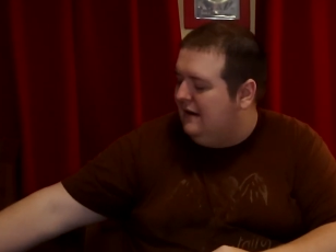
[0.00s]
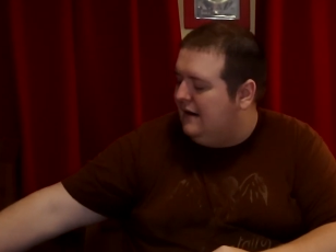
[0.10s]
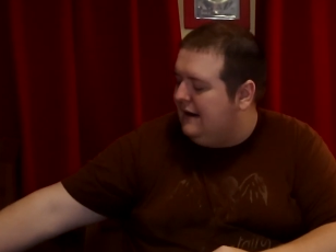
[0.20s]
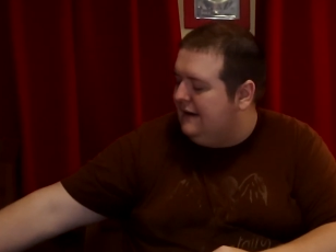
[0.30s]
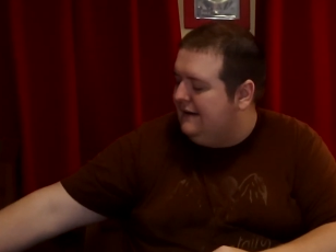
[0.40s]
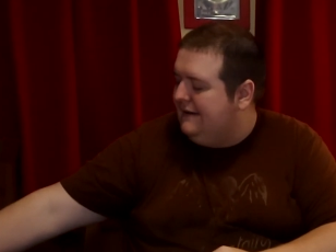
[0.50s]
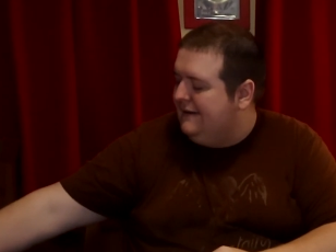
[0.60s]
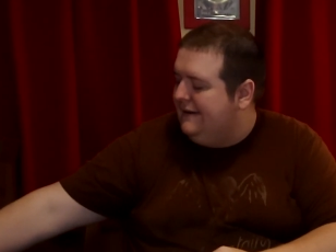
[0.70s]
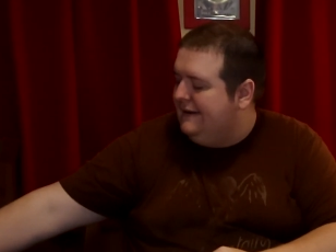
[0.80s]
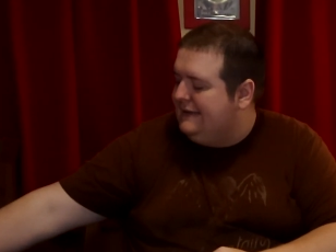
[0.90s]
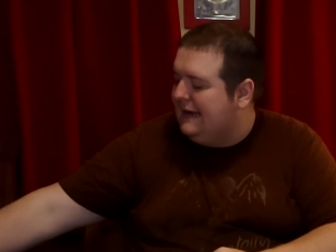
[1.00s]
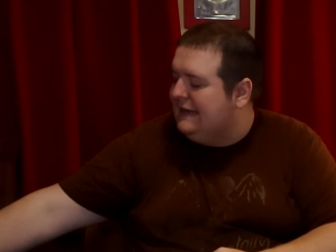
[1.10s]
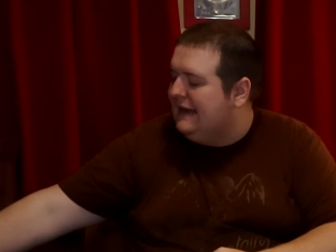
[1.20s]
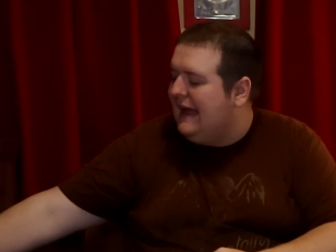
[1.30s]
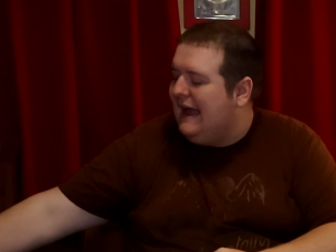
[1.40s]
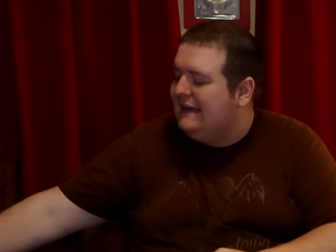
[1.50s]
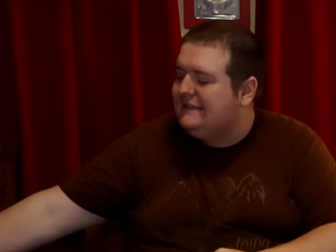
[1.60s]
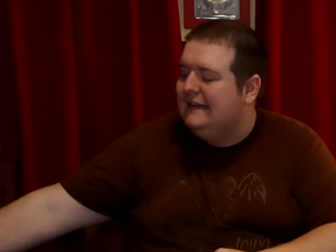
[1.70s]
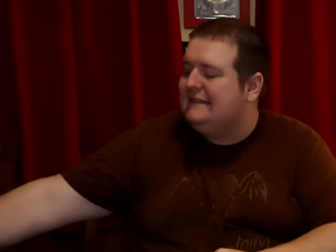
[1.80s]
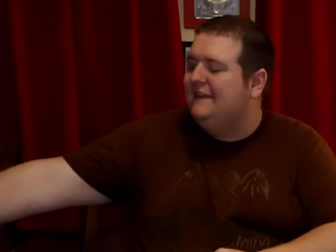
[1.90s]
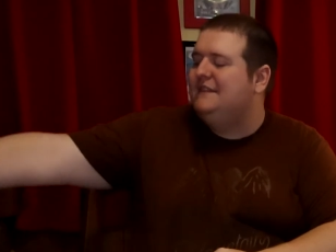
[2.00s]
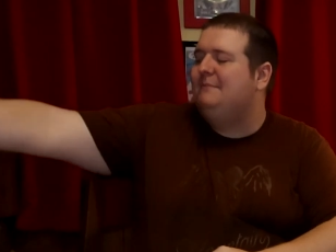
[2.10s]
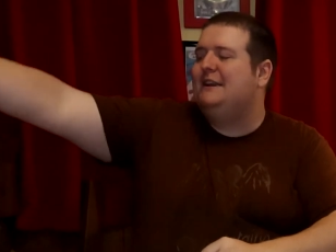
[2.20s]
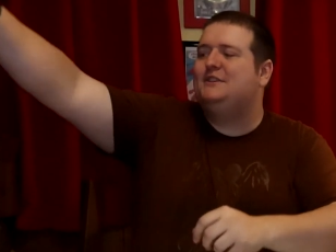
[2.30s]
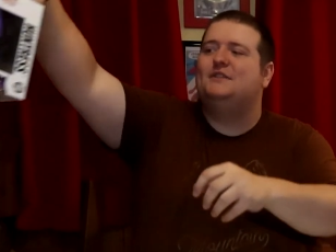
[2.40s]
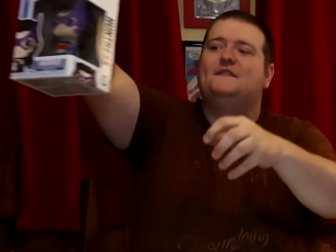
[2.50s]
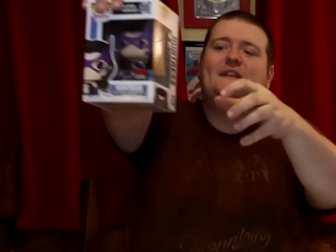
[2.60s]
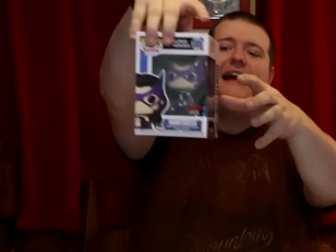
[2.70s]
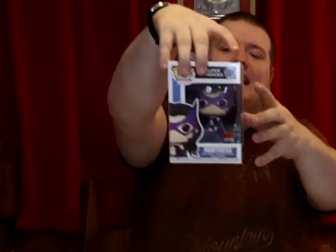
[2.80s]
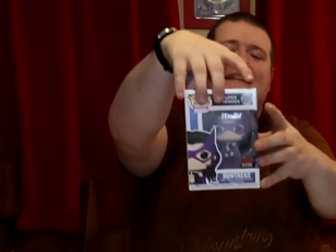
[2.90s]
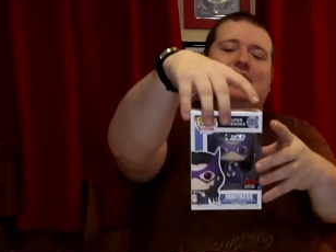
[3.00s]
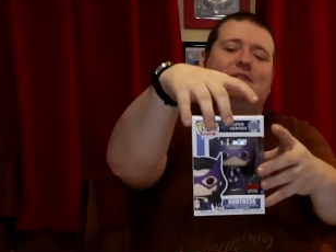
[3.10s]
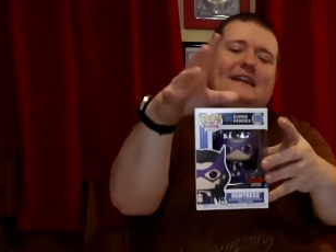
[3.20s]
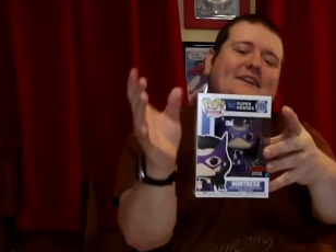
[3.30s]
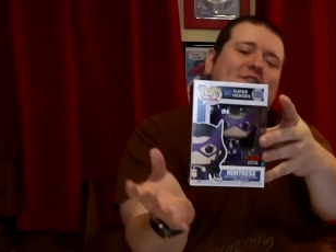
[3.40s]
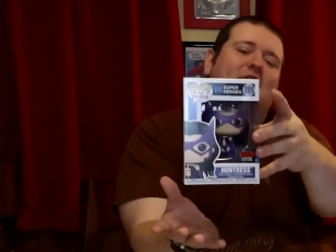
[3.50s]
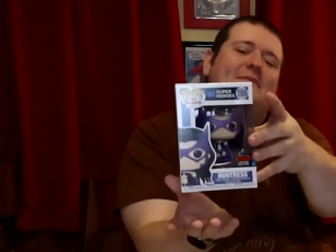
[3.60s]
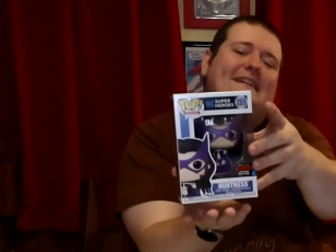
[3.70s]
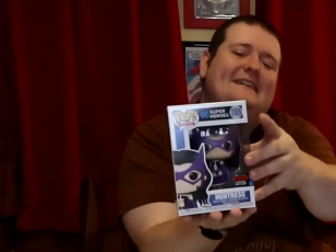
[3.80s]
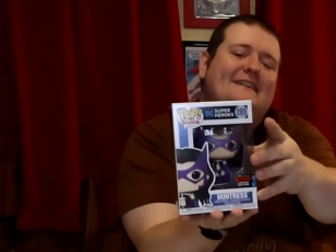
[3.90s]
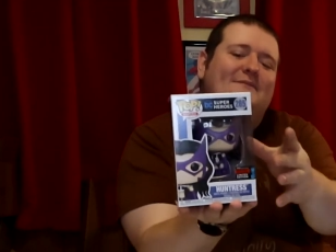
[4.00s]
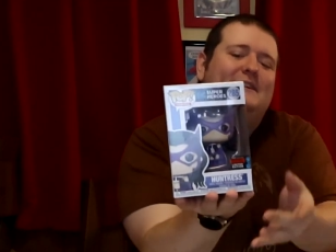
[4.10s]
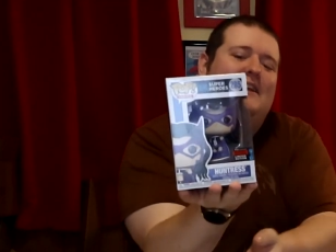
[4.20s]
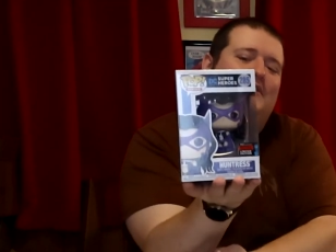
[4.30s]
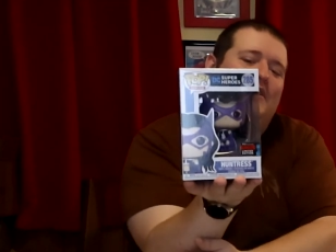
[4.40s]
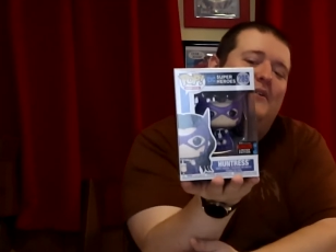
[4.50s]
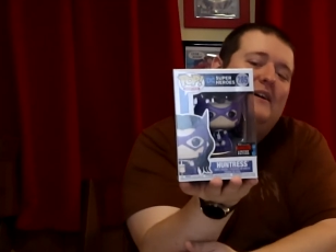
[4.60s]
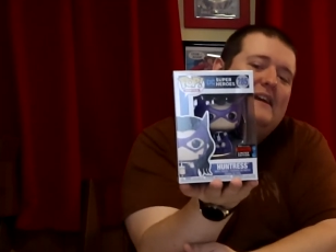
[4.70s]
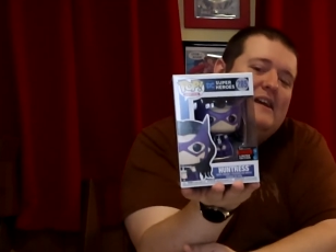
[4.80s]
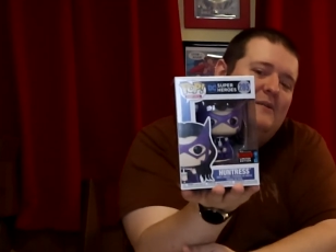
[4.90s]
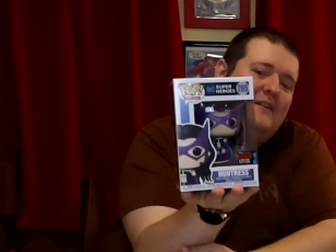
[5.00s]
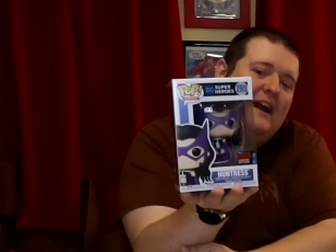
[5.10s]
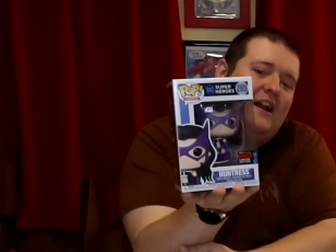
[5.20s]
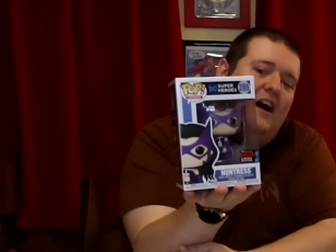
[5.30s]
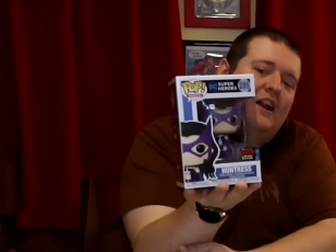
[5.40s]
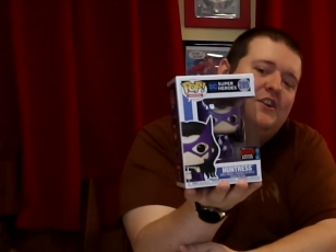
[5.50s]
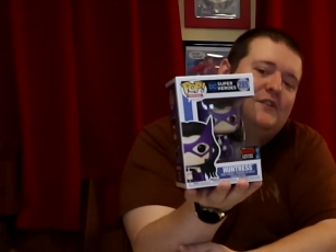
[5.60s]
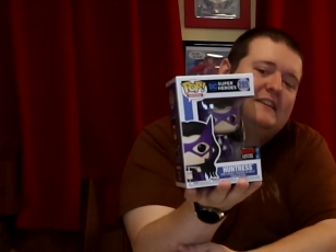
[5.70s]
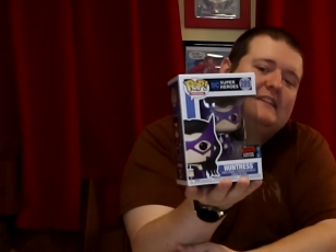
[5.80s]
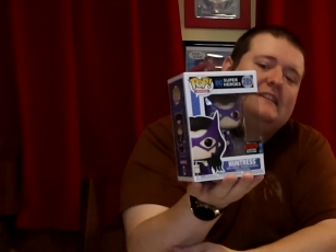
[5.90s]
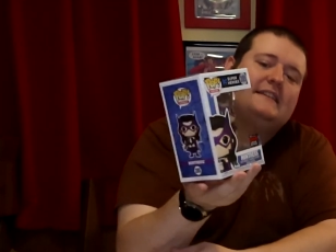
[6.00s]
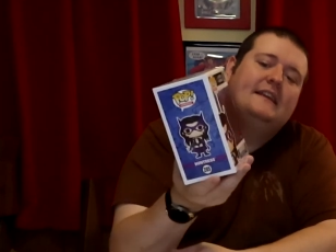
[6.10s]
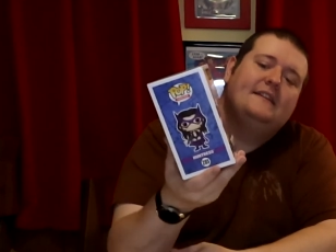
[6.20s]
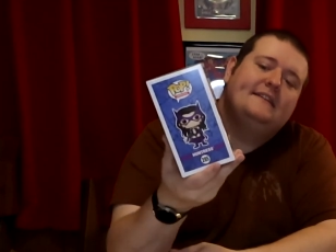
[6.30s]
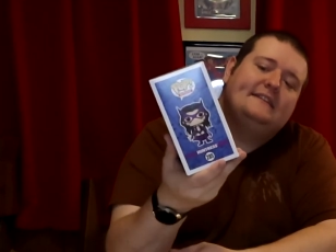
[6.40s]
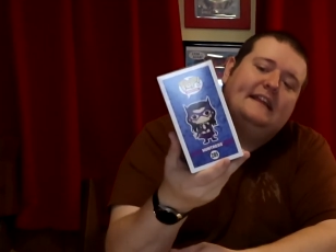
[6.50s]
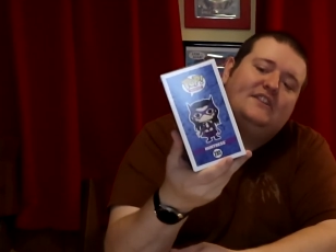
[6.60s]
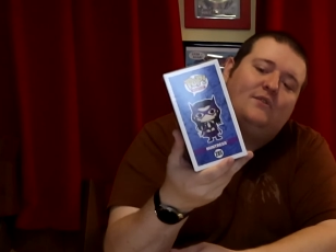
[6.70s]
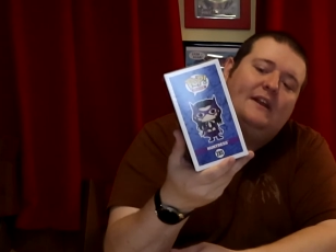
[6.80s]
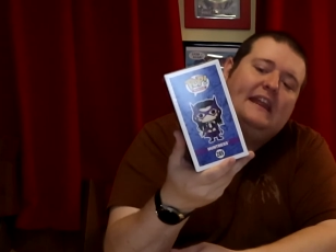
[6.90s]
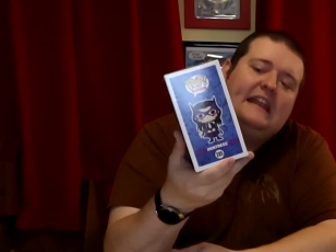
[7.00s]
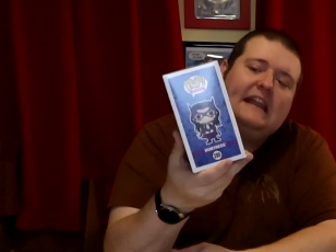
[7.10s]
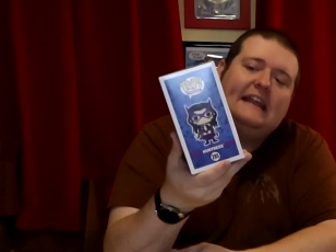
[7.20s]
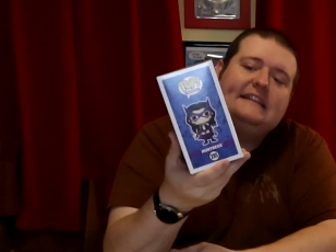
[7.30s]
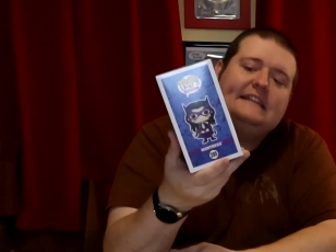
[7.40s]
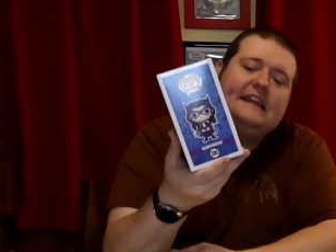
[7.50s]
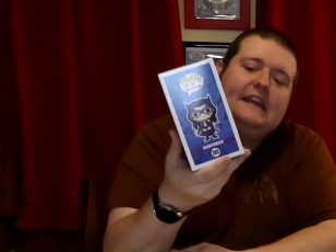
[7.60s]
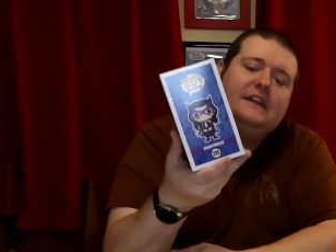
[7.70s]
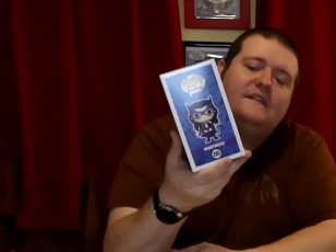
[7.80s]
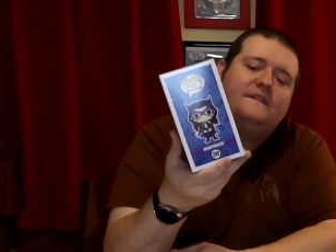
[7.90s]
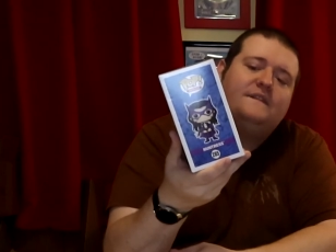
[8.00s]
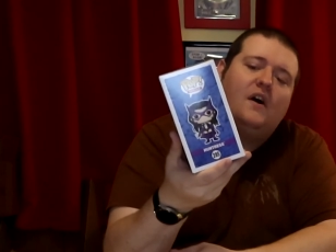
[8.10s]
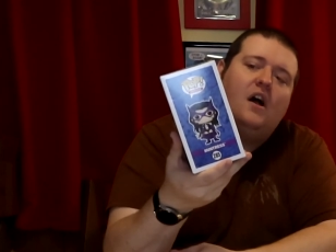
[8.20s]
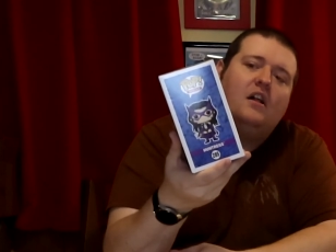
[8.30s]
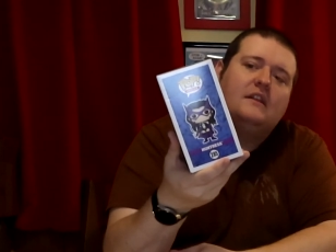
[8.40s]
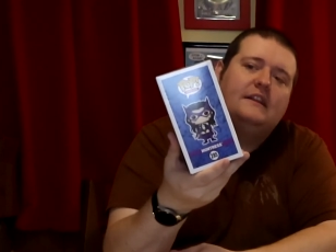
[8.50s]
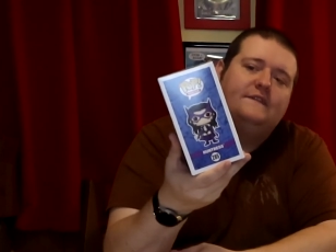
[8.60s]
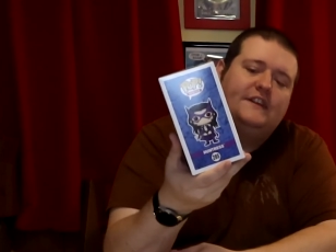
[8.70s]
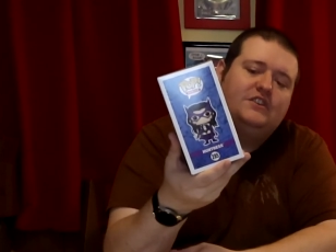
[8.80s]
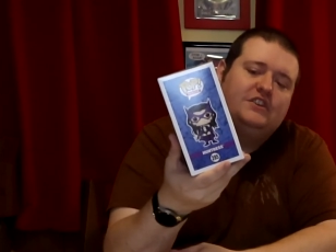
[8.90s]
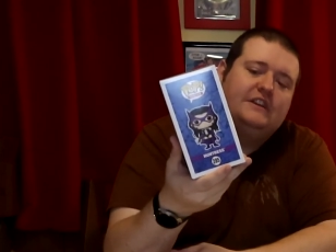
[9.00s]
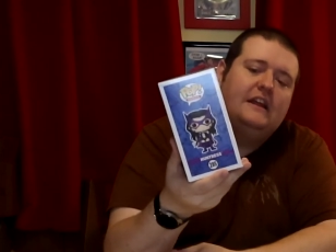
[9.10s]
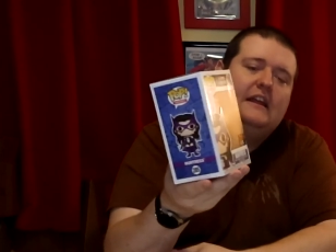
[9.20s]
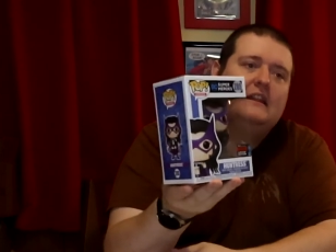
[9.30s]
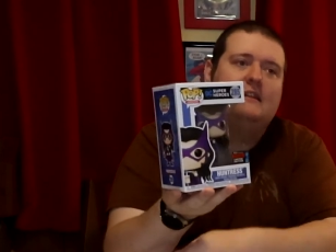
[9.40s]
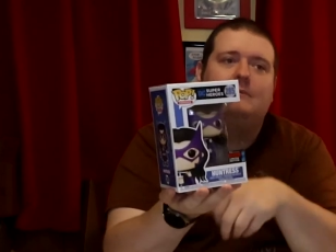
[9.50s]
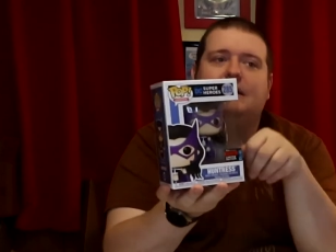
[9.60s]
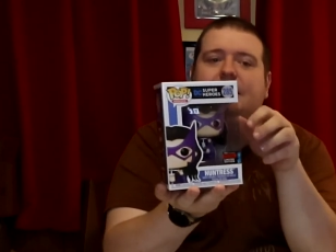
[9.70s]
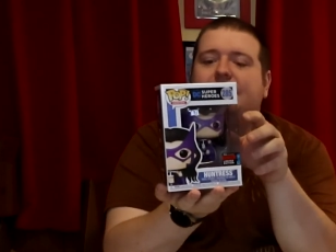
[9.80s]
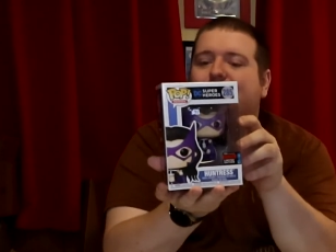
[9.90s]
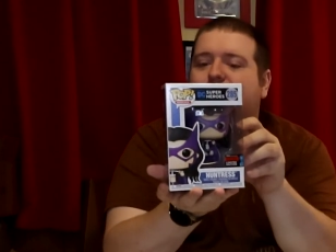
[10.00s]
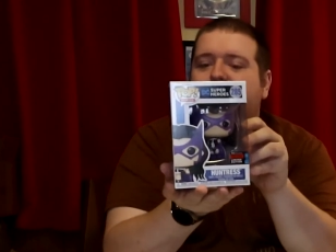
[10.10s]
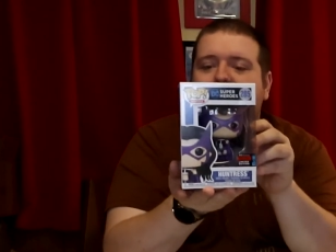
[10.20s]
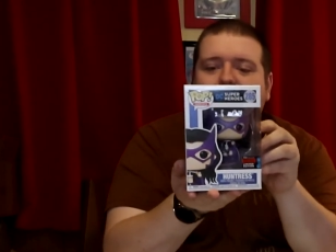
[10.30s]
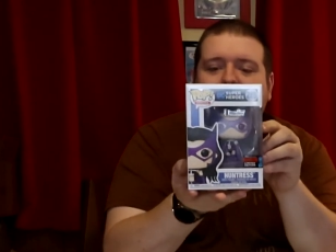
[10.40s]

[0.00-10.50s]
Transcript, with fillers: All right. Second to last. I saved the best two for last. I don't think so, but we never know. We've got Huntress. This is a 2019 Fall Convention Limited Edition